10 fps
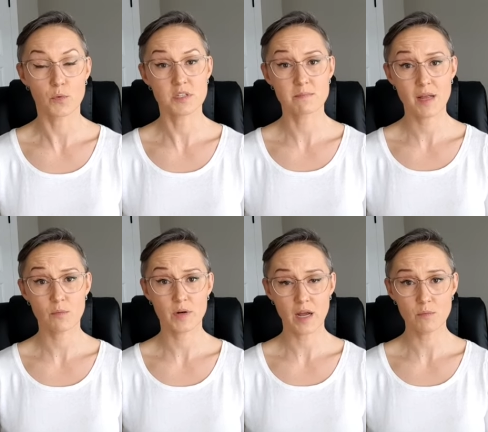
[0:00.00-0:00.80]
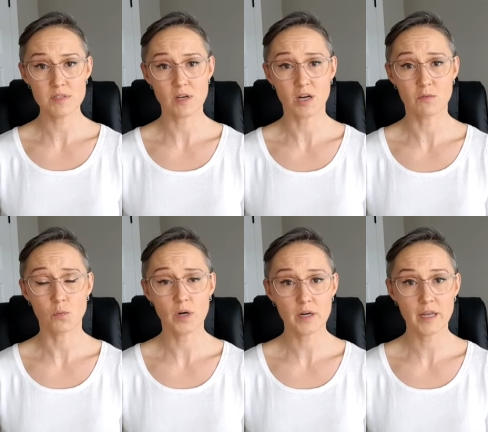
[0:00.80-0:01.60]
which meant when I was off
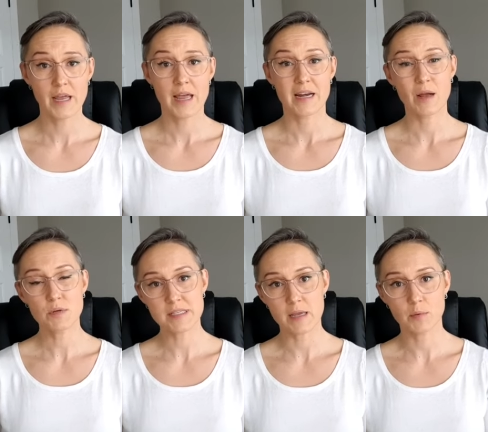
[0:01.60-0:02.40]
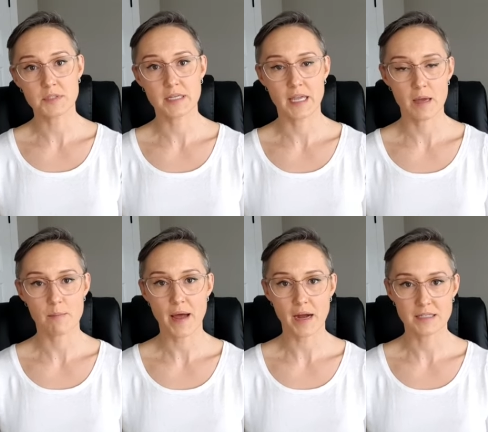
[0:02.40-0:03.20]
work and I was able to
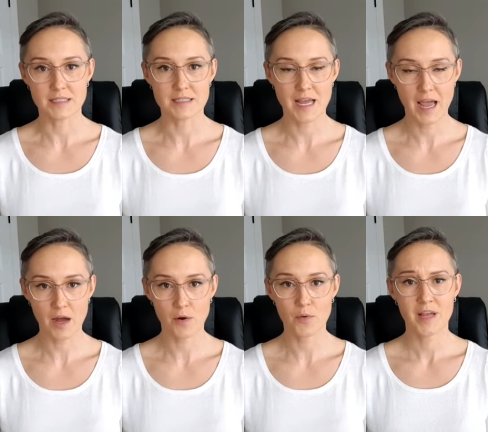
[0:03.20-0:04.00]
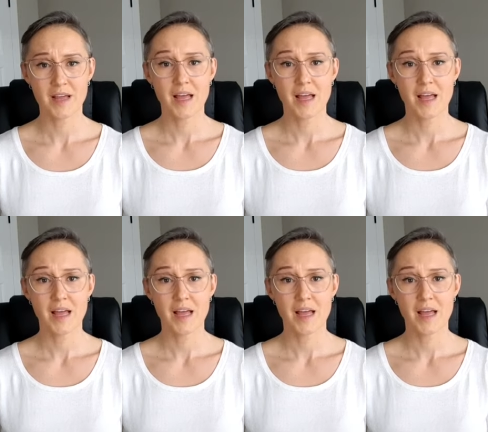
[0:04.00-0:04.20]
get back to town,